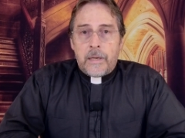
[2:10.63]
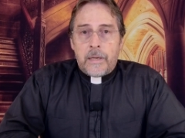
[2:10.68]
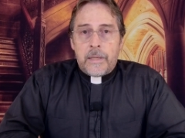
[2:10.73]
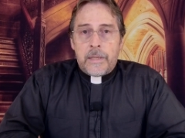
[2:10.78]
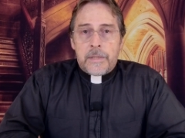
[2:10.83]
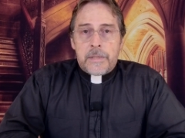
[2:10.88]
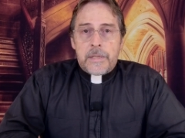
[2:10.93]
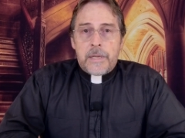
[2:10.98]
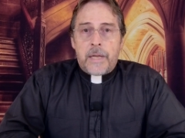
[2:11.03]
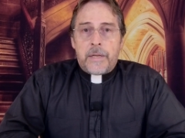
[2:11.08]

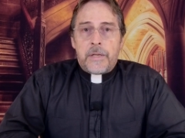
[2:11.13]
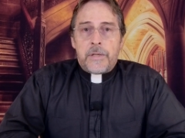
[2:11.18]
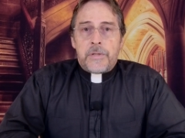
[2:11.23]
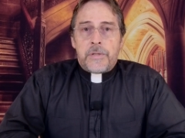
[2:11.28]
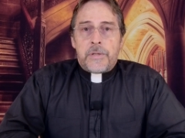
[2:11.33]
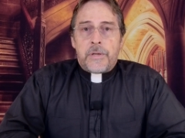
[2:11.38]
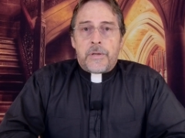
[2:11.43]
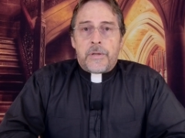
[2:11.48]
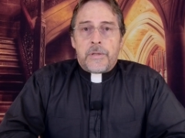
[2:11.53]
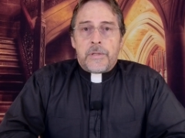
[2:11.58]
inside the
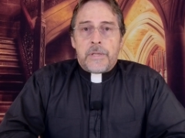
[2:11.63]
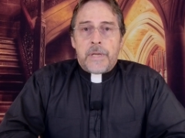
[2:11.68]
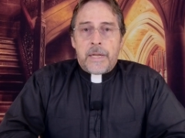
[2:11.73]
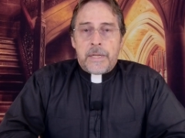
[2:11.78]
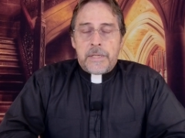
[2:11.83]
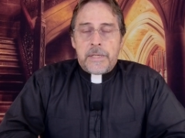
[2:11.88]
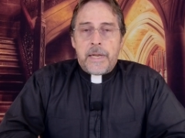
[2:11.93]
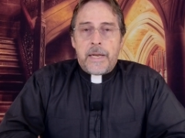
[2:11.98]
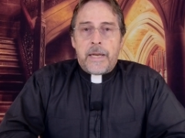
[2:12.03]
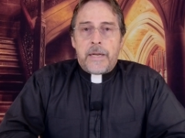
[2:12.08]
church
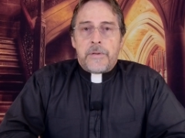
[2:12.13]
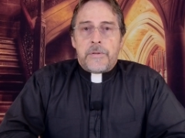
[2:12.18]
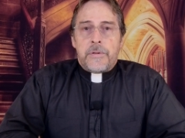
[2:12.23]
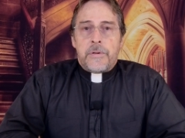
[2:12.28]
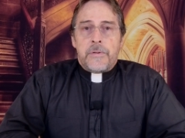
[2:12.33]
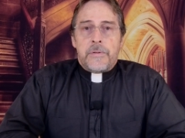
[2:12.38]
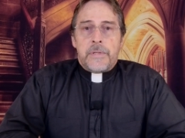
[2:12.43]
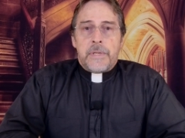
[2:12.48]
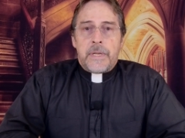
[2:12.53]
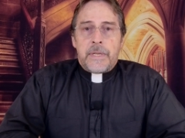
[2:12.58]
at St.
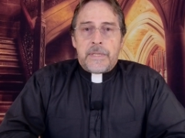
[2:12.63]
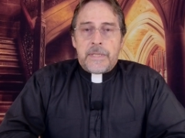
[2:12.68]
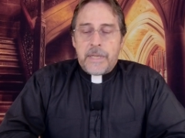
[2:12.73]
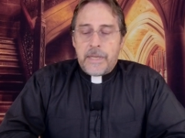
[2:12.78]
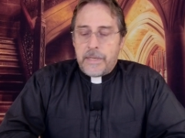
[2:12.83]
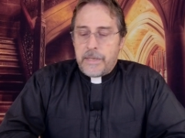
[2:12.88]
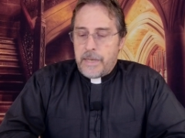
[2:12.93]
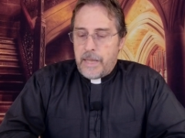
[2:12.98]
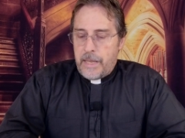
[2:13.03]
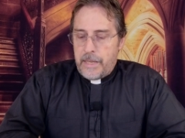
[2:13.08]
Andrew's at
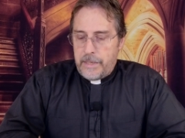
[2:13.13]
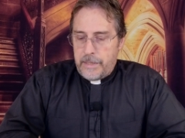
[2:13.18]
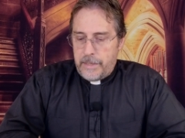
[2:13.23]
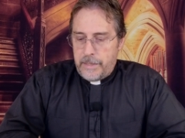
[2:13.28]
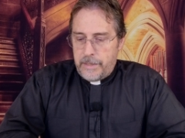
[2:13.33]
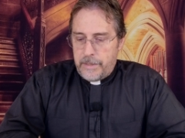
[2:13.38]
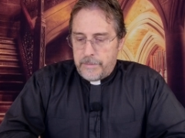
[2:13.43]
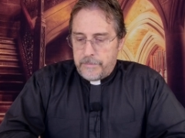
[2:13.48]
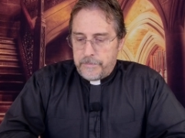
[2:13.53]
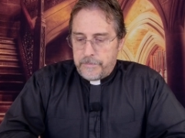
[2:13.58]
10
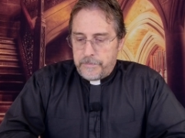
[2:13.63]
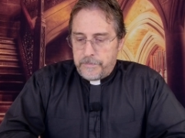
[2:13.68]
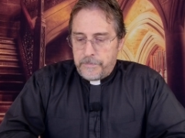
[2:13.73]
a.m.